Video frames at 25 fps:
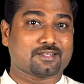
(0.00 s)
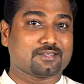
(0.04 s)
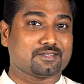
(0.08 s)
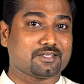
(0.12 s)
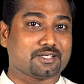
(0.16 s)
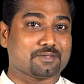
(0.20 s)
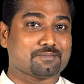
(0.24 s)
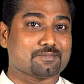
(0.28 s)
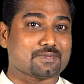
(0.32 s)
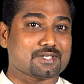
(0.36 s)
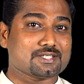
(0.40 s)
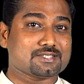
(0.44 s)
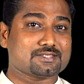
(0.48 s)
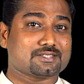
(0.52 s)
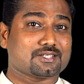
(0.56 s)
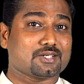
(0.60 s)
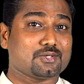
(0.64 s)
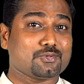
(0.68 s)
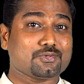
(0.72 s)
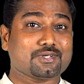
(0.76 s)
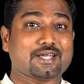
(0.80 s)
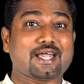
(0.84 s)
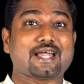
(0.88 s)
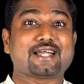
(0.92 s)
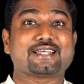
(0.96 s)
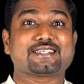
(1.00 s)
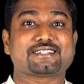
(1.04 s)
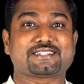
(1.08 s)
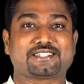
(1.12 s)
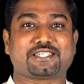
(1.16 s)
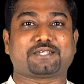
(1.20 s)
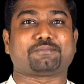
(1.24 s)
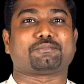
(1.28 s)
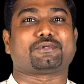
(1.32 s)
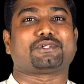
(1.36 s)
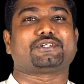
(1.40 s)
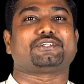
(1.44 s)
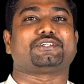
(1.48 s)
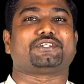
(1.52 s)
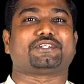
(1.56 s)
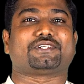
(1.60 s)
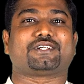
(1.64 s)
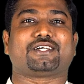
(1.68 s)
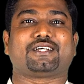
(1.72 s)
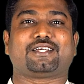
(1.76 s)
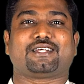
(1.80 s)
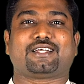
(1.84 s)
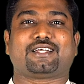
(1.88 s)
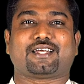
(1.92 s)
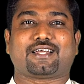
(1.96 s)
They must look similar.
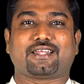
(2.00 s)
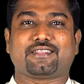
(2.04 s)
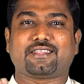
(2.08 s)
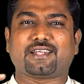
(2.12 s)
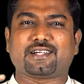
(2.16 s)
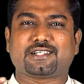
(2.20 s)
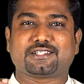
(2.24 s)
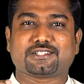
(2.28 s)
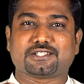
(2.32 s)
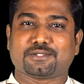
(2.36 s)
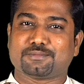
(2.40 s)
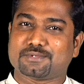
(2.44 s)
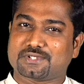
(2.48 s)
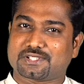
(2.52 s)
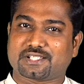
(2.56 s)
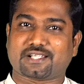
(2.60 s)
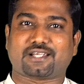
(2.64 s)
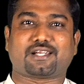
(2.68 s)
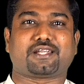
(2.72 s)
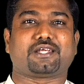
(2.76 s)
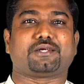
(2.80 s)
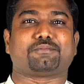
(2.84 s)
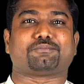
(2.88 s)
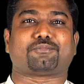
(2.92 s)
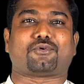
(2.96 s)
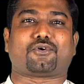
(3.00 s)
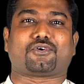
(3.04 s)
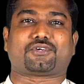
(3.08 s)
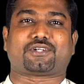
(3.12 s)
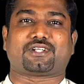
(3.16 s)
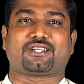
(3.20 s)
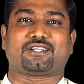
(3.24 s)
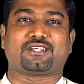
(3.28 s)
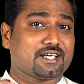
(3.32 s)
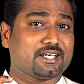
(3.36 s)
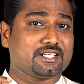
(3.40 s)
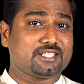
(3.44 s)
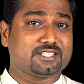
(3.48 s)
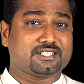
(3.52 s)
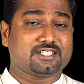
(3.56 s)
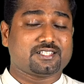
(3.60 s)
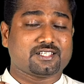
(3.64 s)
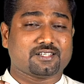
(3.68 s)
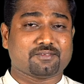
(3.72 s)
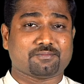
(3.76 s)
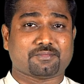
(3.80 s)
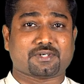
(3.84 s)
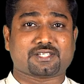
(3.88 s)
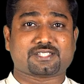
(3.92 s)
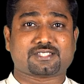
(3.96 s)
That term is really important.
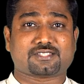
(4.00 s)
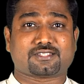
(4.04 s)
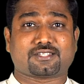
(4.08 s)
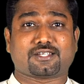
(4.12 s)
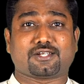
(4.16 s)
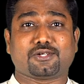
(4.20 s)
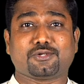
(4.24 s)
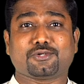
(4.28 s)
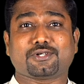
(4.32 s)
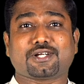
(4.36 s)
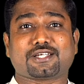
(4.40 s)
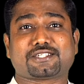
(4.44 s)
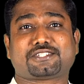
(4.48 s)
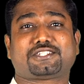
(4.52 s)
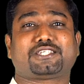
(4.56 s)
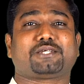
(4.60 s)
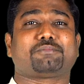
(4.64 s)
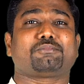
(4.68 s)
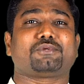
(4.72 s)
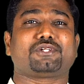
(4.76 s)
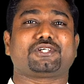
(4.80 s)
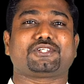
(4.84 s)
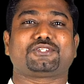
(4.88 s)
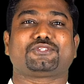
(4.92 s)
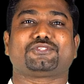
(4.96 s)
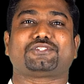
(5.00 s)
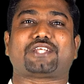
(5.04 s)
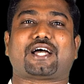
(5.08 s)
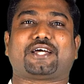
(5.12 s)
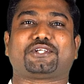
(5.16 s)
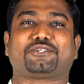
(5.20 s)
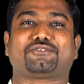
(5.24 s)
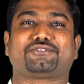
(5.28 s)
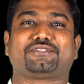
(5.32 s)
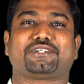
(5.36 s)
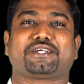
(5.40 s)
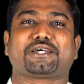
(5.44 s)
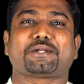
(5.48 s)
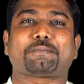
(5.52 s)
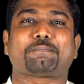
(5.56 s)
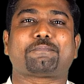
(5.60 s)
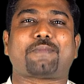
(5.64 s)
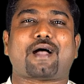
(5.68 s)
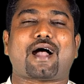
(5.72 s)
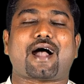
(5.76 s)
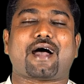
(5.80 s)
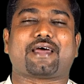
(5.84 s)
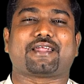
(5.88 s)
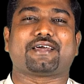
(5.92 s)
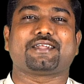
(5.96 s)
It must look similar to that of their
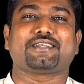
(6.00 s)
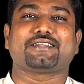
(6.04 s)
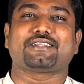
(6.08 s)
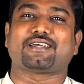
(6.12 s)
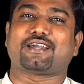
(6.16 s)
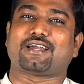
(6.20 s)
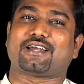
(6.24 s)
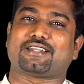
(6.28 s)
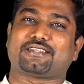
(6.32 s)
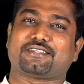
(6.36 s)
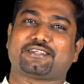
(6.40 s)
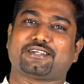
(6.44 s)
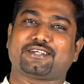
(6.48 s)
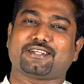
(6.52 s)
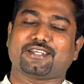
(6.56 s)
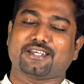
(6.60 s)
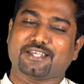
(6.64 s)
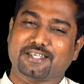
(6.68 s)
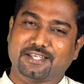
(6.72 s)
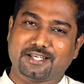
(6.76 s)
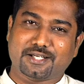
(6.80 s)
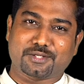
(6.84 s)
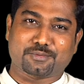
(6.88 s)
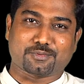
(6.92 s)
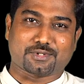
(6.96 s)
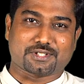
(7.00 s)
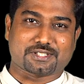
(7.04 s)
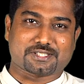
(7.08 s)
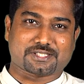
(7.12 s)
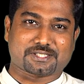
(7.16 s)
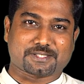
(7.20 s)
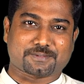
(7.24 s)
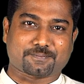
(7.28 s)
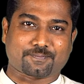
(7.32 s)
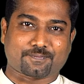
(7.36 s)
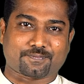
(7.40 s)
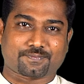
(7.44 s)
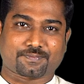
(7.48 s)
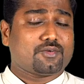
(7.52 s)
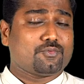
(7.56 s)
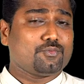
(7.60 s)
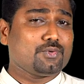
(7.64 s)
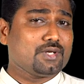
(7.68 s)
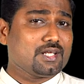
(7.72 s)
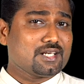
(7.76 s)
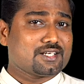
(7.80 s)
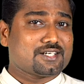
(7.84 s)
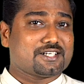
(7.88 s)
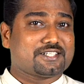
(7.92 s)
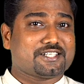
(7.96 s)
parent and their young ones.
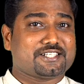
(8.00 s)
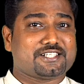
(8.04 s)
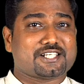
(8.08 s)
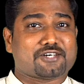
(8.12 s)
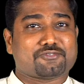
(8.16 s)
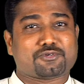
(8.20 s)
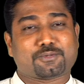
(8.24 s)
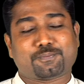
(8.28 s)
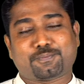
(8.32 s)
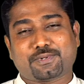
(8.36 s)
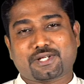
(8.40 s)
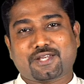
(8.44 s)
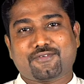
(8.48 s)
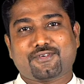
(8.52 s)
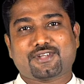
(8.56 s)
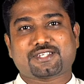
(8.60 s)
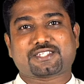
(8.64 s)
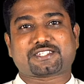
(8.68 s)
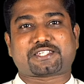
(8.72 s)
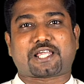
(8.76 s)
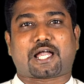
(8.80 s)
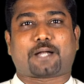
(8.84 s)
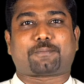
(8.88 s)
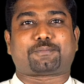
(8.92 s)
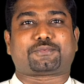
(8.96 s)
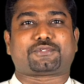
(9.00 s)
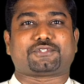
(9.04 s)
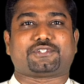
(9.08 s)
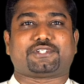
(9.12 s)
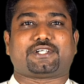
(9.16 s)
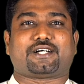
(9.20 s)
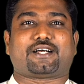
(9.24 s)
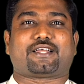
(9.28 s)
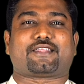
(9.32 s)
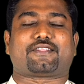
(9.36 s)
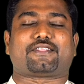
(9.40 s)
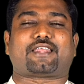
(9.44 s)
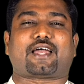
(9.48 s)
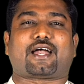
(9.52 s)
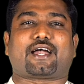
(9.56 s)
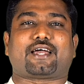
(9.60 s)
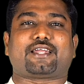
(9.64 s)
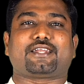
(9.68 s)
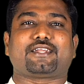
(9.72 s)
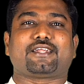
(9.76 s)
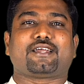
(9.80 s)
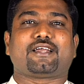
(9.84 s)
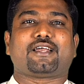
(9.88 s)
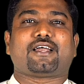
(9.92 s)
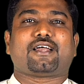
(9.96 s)
We learned in our previous chapter
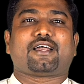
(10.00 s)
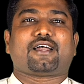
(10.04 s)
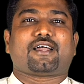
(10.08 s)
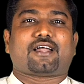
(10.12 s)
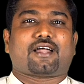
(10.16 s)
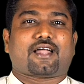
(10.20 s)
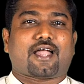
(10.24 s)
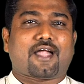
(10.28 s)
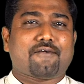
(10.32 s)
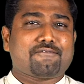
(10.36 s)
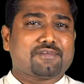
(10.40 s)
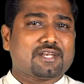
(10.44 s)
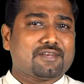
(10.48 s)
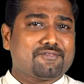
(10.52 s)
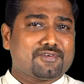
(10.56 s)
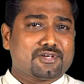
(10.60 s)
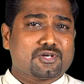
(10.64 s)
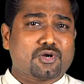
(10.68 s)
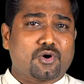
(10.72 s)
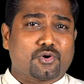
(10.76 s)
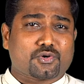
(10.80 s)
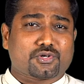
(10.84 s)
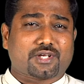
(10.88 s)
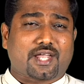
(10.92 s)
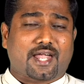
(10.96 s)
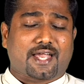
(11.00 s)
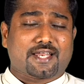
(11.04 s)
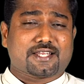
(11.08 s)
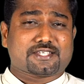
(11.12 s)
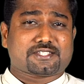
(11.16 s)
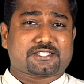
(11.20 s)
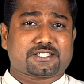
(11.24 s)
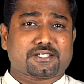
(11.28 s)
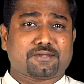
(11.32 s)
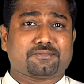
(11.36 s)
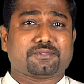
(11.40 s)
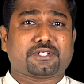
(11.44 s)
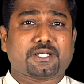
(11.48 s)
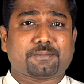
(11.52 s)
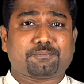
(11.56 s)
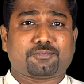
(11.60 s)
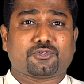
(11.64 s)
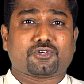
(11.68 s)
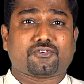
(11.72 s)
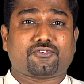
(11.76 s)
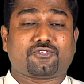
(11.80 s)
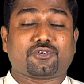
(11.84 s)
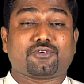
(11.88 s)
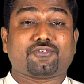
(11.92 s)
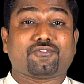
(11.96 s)
that every living organism they
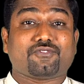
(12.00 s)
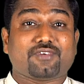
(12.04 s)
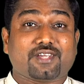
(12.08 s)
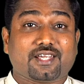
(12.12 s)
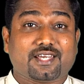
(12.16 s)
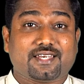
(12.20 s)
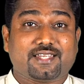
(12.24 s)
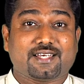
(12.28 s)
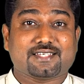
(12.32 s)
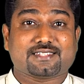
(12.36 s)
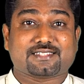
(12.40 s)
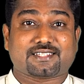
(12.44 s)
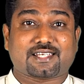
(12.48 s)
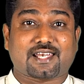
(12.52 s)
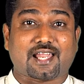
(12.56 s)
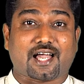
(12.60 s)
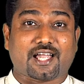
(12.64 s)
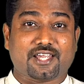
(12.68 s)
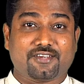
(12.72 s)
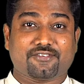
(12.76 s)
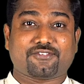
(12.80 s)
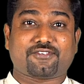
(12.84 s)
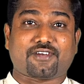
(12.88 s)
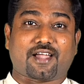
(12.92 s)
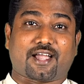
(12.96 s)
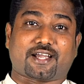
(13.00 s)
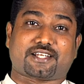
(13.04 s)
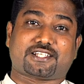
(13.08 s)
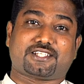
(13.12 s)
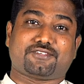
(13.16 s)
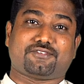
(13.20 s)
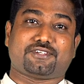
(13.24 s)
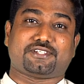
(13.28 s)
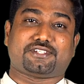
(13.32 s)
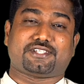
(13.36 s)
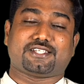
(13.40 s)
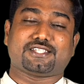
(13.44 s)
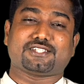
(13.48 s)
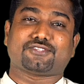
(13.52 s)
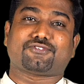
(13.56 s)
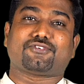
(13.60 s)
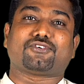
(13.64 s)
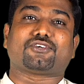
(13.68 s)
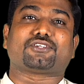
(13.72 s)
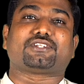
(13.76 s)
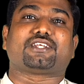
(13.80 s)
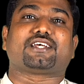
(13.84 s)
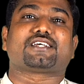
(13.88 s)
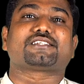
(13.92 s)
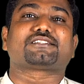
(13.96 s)
perform various life activities
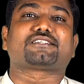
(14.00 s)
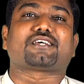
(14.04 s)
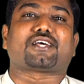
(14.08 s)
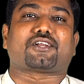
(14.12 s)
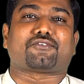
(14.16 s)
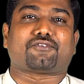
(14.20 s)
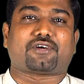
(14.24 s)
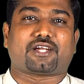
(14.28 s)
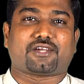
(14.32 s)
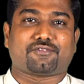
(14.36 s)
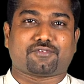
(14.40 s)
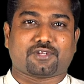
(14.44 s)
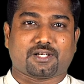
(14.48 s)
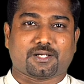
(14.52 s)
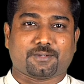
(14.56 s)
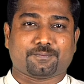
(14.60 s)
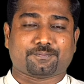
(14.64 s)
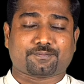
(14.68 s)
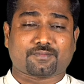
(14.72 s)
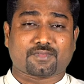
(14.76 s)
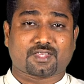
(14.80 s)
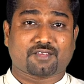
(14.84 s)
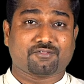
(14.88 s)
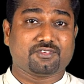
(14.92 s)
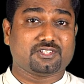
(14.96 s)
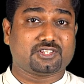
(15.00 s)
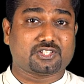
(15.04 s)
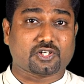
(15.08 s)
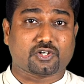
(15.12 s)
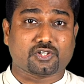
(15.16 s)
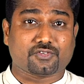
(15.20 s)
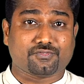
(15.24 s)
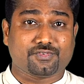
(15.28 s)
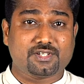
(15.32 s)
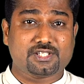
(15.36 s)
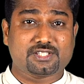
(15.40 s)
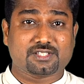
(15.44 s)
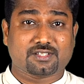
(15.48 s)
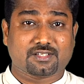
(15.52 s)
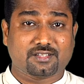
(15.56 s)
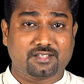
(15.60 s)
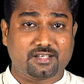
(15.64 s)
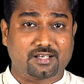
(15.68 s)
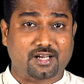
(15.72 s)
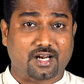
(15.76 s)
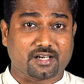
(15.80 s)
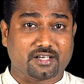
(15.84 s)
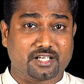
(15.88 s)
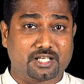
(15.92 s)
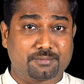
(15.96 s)
for their survival, without which
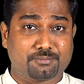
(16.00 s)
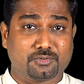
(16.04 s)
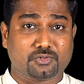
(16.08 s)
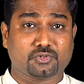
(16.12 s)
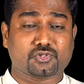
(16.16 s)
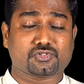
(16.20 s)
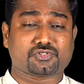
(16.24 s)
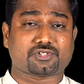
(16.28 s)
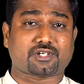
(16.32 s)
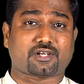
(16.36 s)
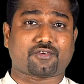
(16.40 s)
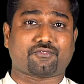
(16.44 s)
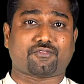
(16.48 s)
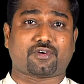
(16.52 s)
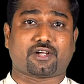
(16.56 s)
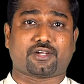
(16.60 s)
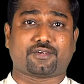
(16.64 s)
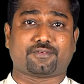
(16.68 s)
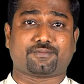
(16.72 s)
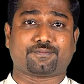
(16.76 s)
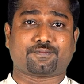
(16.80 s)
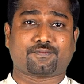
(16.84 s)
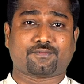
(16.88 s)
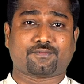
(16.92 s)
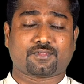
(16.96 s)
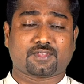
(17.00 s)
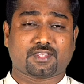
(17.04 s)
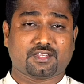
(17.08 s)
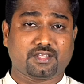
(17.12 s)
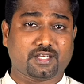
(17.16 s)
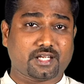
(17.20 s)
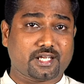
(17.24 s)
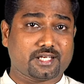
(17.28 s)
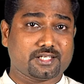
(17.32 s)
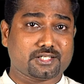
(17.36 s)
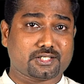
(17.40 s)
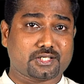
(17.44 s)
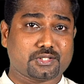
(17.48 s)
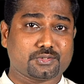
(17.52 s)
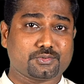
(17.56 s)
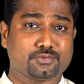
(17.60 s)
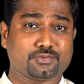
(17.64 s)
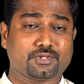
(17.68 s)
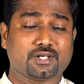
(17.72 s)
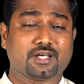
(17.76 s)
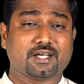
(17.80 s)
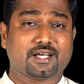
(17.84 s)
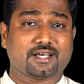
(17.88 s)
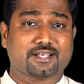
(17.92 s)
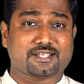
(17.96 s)
they are unable to survive. They
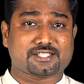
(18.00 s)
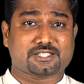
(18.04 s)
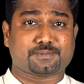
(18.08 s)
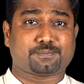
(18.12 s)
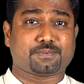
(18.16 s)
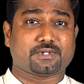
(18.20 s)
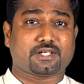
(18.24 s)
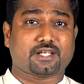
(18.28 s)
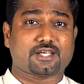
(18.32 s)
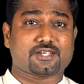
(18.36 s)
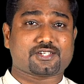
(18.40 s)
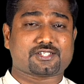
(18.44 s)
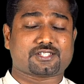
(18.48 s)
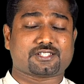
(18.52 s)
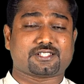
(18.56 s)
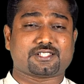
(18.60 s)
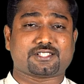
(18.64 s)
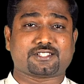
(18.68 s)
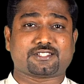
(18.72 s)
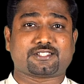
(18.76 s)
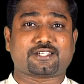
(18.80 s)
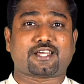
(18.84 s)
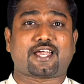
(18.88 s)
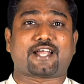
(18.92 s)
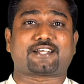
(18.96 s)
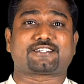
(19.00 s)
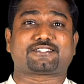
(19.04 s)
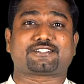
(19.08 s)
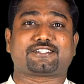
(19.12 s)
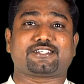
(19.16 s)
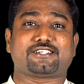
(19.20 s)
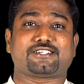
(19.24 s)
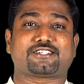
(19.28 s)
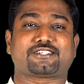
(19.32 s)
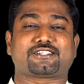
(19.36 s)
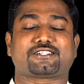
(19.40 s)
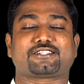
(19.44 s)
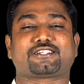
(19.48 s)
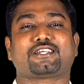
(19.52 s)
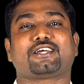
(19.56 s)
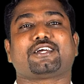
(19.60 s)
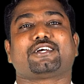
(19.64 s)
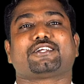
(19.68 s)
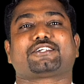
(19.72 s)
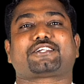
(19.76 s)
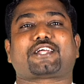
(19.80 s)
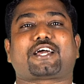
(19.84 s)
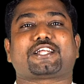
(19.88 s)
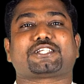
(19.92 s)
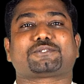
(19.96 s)
include respiration, excretion,
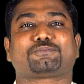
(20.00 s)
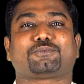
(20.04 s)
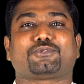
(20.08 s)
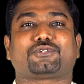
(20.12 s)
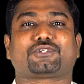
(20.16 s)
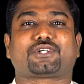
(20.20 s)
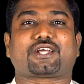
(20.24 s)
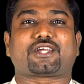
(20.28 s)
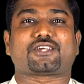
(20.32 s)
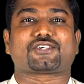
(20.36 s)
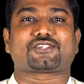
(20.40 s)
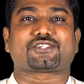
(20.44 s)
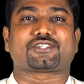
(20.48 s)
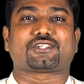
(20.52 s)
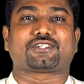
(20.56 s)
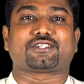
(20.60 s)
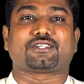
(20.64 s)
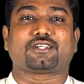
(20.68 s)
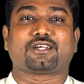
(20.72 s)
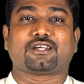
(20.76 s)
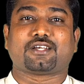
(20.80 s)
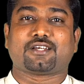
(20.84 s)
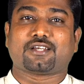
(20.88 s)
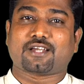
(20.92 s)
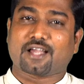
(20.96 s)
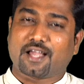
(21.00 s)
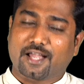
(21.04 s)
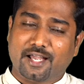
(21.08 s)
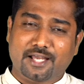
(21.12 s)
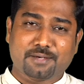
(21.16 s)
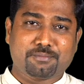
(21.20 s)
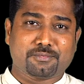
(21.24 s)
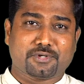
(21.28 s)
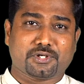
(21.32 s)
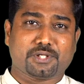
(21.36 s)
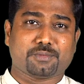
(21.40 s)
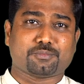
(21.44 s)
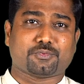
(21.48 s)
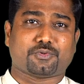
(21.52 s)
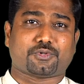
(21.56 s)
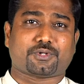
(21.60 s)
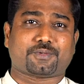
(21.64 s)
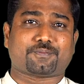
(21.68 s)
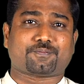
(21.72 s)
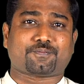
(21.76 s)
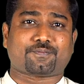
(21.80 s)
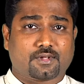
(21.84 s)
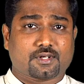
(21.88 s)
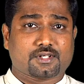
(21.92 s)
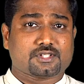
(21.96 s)
transportation, and many
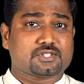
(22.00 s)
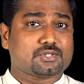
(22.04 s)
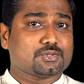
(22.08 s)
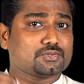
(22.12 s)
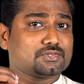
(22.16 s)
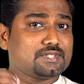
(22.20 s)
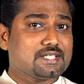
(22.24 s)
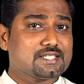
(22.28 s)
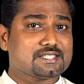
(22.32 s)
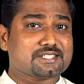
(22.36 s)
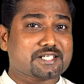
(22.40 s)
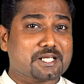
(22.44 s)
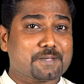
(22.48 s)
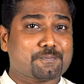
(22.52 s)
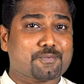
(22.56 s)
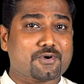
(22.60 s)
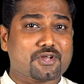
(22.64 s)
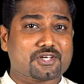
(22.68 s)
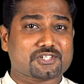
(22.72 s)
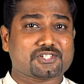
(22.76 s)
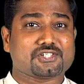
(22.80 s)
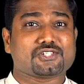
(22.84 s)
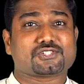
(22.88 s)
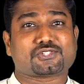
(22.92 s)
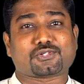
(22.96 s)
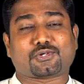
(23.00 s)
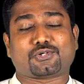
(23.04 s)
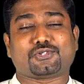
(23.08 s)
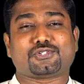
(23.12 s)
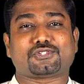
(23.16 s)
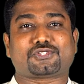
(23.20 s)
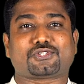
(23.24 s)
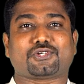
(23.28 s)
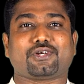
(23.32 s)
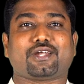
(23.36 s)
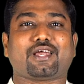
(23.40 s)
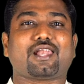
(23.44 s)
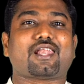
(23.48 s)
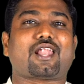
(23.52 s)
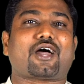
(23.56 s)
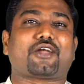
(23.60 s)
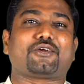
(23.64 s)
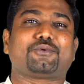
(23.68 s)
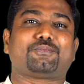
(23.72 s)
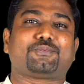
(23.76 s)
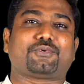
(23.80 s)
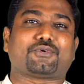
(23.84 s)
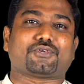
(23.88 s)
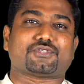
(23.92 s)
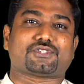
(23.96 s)
more. So this reproduction is also a
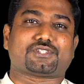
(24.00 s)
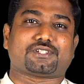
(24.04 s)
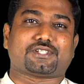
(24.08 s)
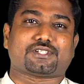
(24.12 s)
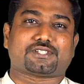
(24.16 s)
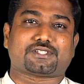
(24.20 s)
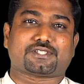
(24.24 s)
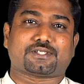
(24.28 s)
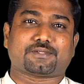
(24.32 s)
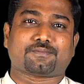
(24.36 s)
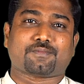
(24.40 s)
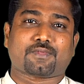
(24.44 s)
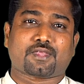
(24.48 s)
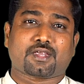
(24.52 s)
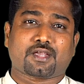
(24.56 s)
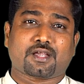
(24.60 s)
life process.